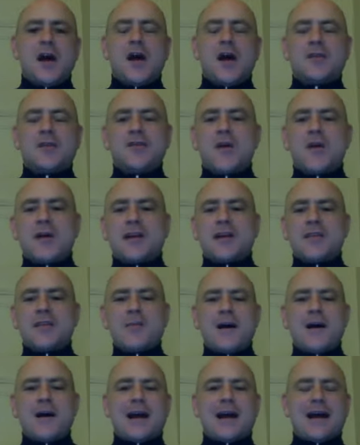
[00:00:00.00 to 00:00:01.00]
talking
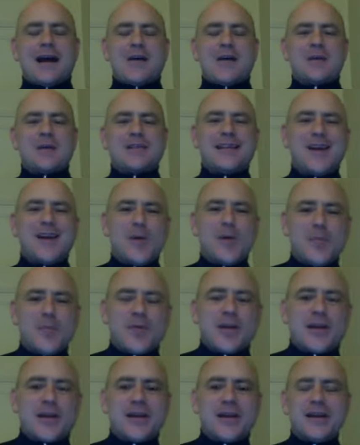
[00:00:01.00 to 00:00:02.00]
about how it's helped
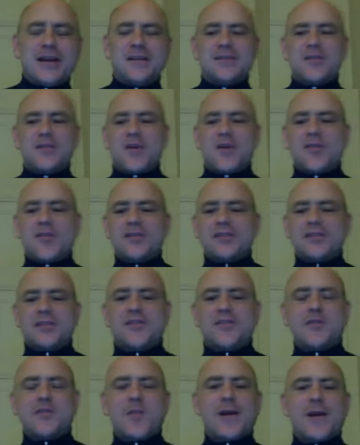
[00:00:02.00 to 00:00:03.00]
their kids in all these
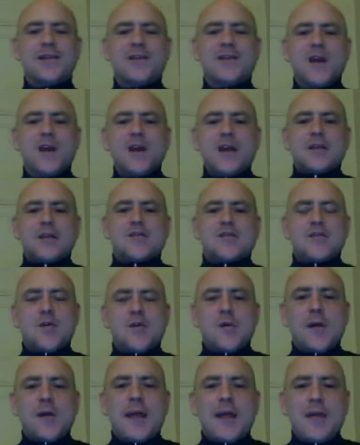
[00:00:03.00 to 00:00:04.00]
different ways.
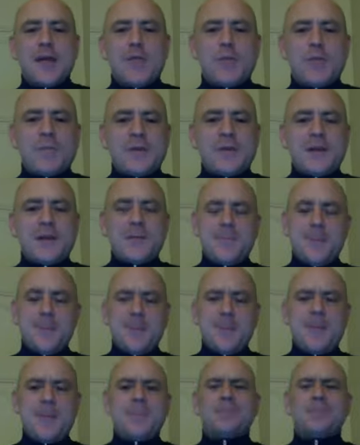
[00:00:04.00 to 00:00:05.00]
So it would be
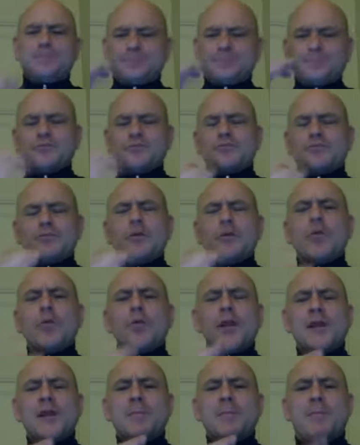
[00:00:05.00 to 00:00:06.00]

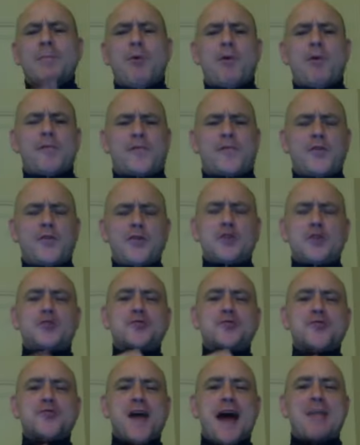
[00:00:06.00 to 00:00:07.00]
really important for you to
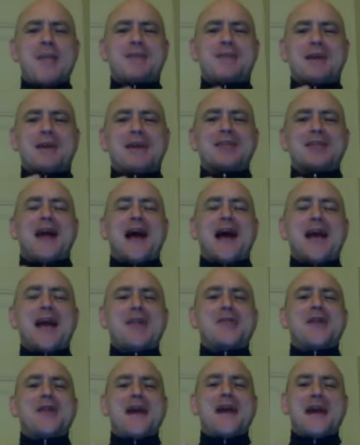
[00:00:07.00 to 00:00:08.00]
do that, because I
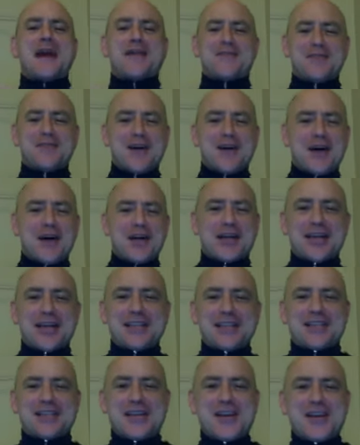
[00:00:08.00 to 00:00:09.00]
don't have
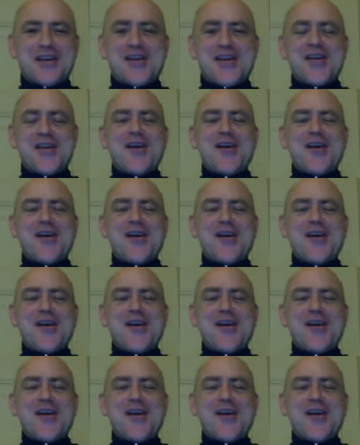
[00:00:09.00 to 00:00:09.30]
kids here